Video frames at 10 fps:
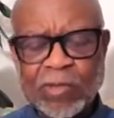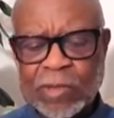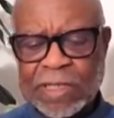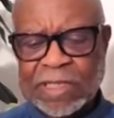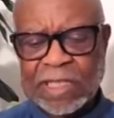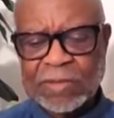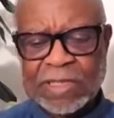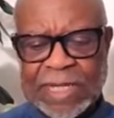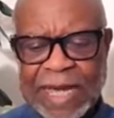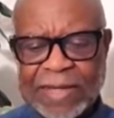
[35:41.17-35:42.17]
So yesterday
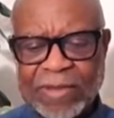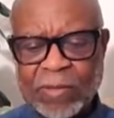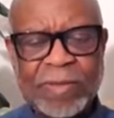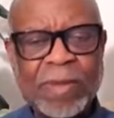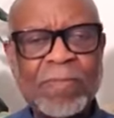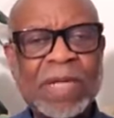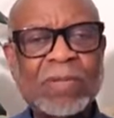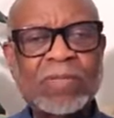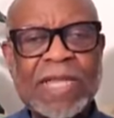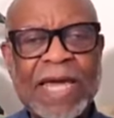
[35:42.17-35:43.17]
was the 9th. That would have meant Monday
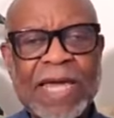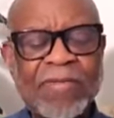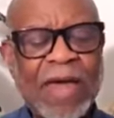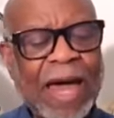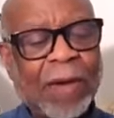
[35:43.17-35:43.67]
was the 8th.